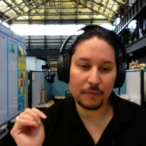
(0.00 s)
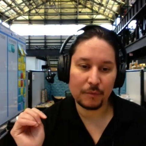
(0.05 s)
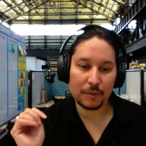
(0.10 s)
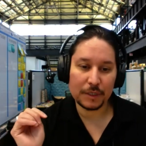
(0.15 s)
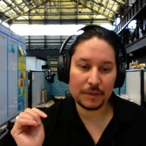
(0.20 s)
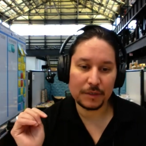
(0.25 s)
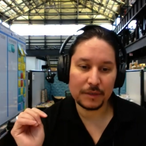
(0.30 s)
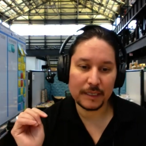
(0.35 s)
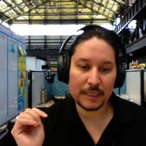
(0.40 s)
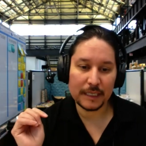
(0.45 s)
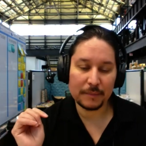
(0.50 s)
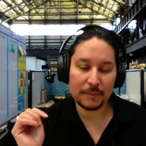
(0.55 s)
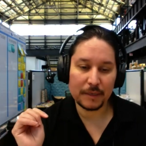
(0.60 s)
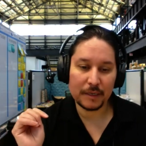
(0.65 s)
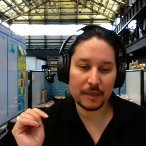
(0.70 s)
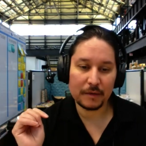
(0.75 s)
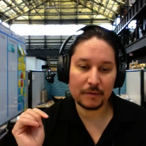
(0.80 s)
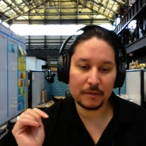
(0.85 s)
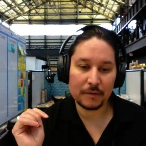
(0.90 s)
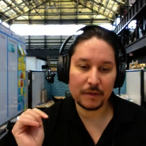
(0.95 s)
What do you think
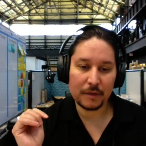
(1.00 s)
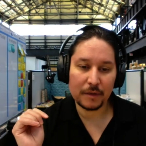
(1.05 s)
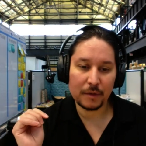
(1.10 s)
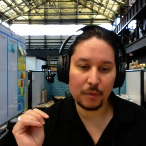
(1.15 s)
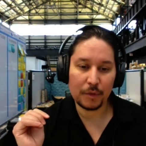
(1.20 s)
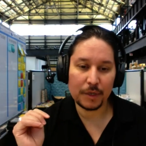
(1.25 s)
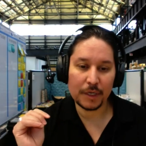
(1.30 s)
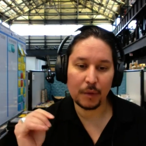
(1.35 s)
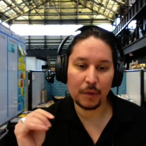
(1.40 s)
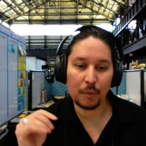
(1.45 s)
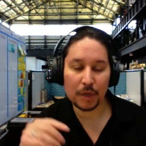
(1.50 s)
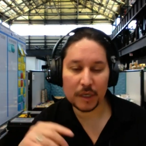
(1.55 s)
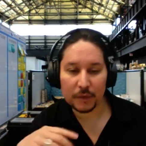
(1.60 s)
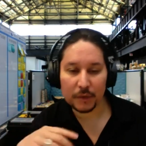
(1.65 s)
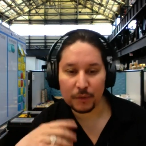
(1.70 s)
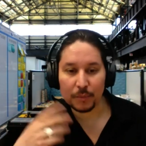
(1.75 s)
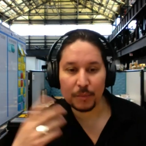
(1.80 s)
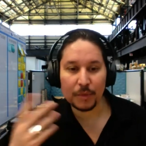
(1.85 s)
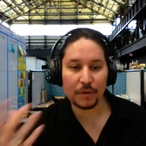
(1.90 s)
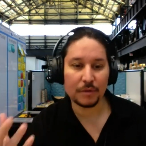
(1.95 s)
about working
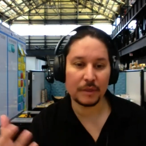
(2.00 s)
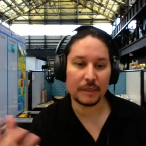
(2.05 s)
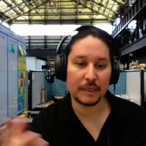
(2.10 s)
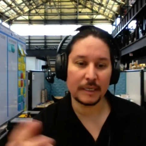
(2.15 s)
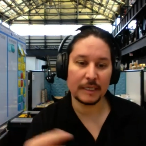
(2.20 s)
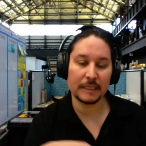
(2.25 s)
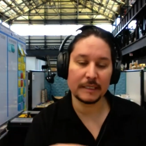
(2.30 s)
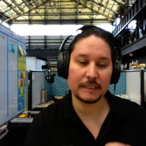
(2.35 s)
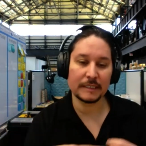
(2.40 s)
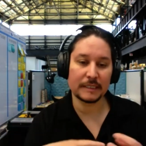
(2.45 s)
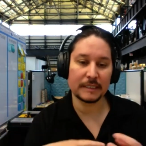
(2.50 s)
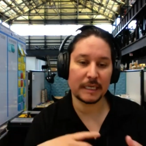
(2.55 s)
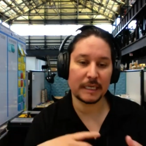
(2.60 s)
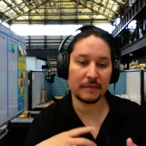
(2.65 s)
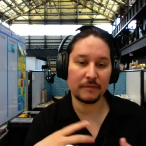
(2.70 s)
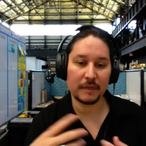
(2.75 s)
remotely and these kind of